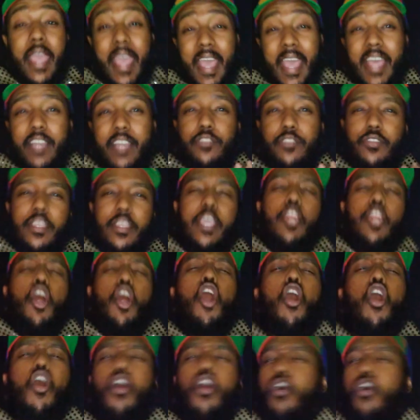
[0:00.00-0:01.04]
and to get
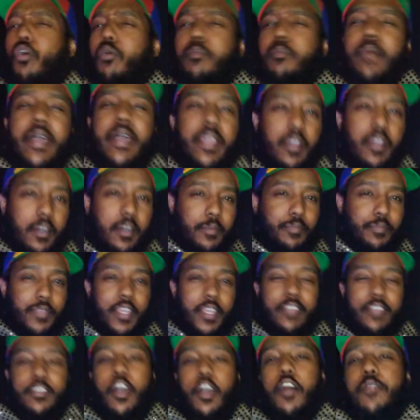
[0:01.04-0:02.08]
all my
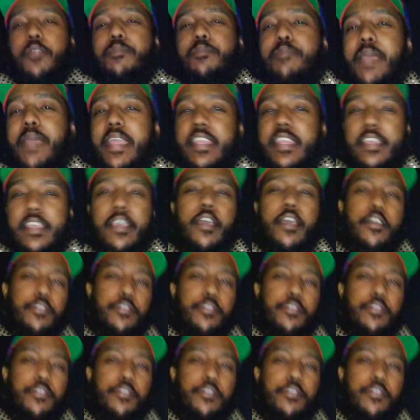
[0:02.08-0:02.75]
updates on many